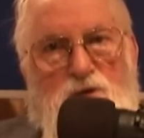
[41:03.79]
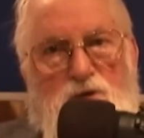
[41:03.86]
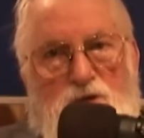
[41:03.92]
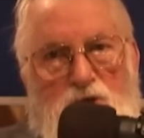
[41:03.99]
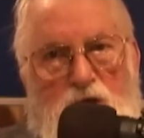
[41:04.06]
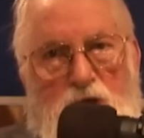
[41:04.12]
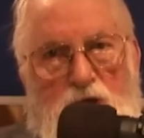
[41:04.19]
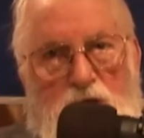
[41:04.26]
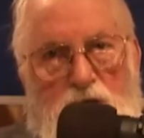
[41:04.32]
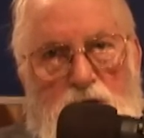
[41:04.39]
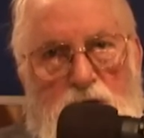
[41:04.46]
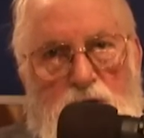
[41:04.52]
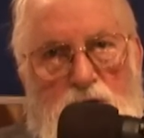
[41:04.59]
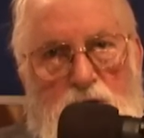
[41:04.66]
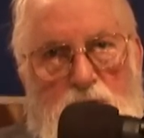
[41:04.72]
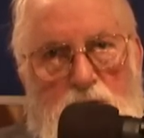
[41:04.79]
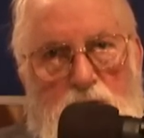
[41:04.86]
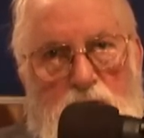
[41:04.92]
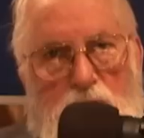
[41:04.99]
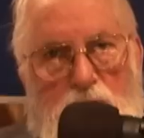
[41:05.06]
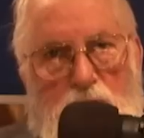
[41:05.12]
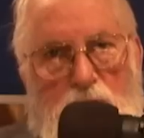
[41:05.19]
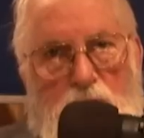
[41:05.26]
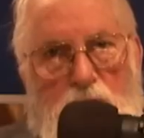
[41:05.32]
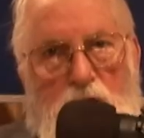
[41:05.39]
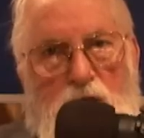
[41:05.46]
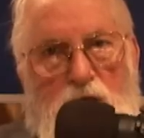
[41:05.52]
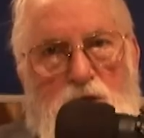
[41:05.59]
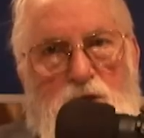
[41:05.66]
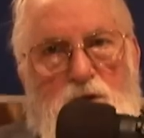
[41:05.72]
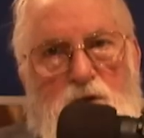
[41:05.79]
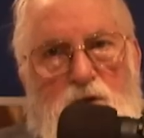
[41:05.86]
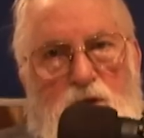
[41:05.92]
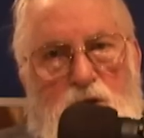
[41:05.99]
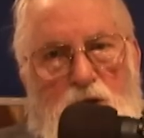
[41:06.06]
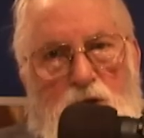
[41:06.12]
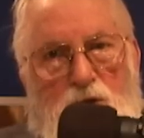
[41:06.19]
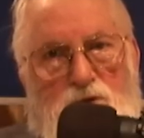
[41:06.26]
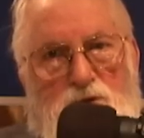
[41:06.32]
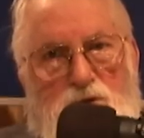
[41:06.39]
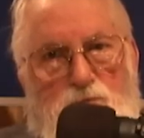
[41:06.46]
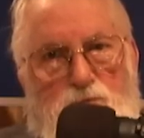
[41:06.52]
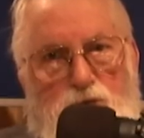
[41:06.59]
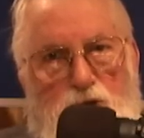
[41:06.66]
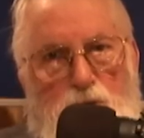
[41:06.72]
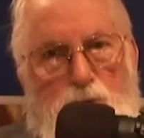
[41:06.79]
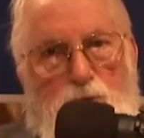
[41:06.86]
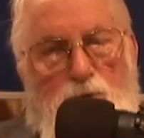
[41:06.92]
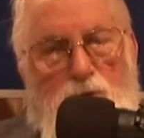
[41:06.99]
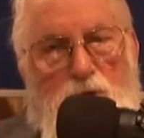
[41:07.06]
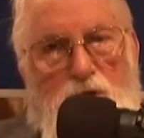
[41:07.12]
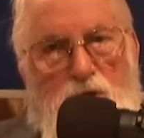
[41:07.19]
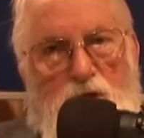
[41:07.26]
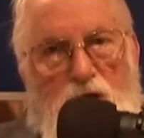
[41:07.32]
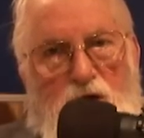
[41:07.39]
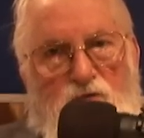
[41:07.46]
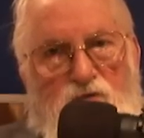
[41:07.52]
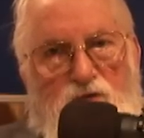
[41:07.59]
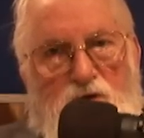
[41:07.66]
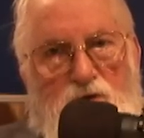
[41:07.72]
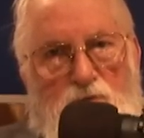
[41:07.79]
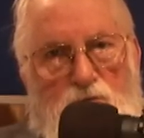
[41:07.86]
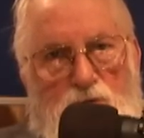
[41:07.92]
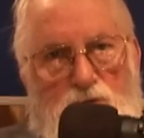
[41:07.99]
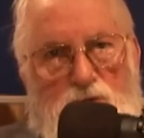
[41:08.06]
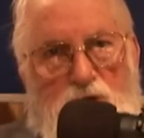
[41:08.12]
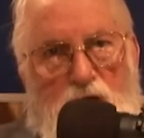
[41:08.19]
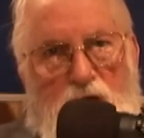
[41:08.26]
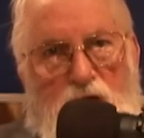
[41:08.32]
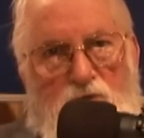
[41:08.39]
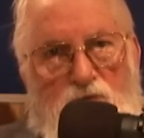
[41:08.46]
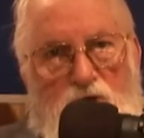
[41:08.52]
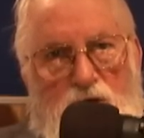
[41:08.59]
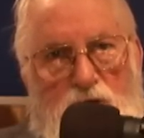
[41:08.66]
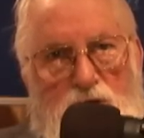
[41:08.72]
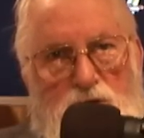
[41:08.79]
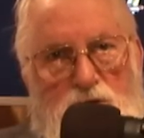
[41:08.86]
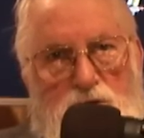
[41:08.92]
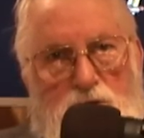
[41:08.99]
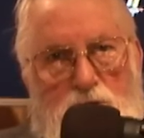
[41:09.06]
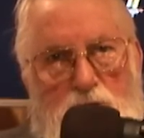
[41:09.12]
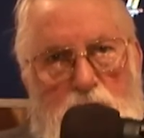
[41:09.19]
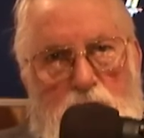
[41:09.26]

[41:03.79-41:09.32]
today, 8,000 people in Africa will die of AIDS.